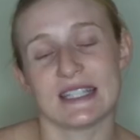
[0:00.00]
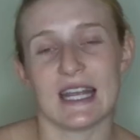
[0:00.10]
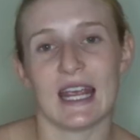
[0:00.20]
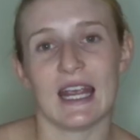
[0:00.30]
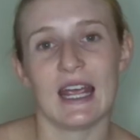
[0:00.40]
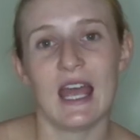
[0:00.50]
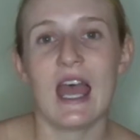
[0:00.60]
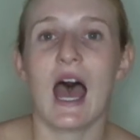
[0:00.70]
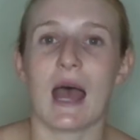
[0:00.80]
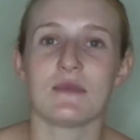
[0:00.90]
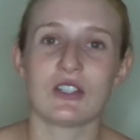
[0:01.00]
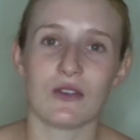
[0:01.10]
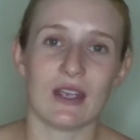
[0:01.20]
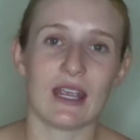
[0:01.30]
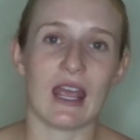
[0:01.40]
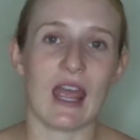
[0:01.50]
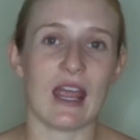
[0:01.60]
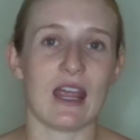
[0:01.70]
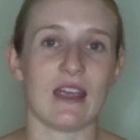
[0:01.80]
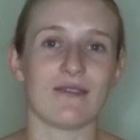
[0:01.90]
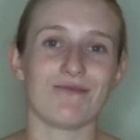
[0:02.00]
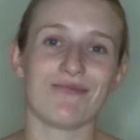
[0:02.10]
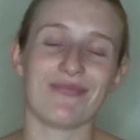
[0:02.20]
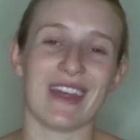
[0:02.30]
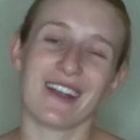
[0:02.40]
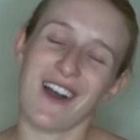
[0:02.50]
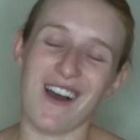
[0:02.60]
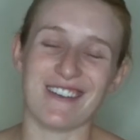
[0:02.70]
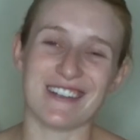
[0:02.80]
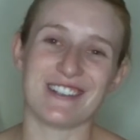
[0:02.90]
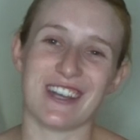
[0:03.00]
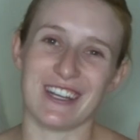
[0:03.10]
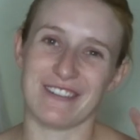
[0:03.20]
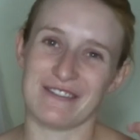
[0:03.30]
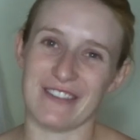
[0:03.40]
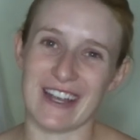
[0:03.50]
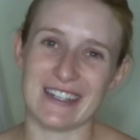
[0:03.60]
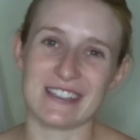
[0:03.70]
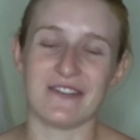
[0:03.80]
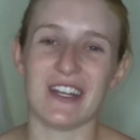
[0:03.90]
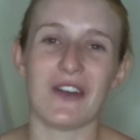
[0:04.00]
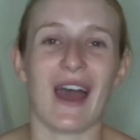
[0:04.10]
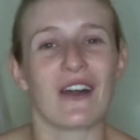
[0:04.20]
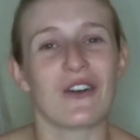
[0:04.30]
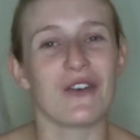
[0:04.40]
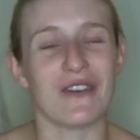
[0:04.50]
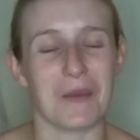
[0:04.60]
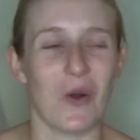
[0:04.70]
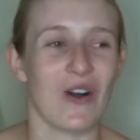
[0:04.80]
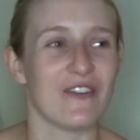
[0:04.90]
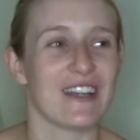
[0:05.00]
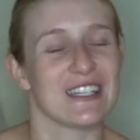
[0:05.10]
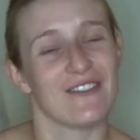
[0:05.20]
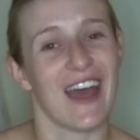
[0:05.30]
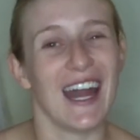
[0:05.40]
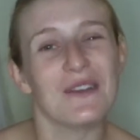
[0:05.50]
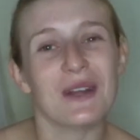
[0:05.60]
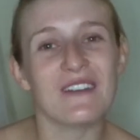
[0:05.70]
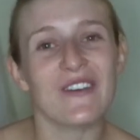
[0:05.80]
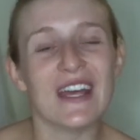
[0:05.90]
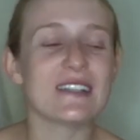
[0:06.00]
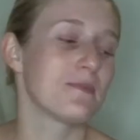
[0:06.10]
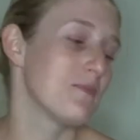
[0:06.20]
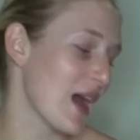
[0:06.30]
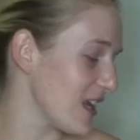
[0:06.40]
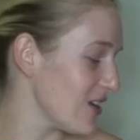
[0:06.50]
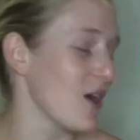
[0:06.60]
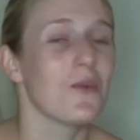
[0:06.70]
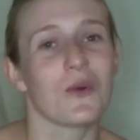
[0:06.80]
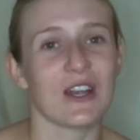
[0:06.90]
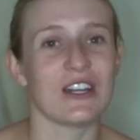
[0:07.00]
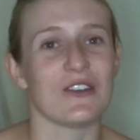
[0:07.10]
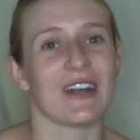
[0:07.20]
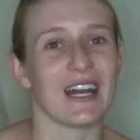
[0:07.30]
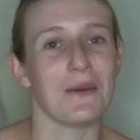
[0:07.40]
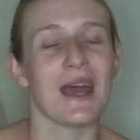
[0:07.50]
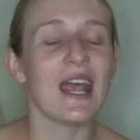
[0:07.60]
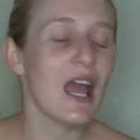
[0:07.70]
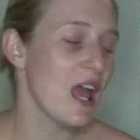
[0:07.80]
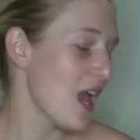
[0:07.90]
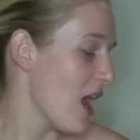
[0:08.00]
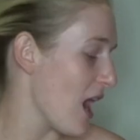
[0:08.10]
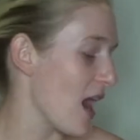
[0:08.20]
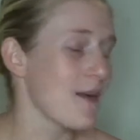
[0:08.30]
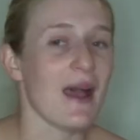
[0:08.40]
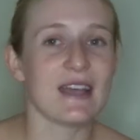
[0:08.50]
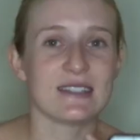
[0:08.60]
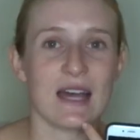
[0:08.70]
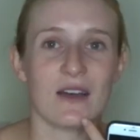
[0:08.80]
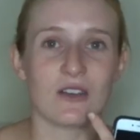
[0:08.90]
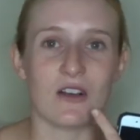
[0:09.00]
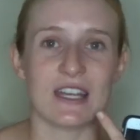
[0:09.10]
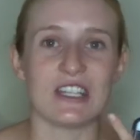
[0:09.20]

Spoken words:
Today I'm doing a college advice video. I don't know if I'm qualified to give anyone advice, but you know, we're gonna do it anyway. I sound all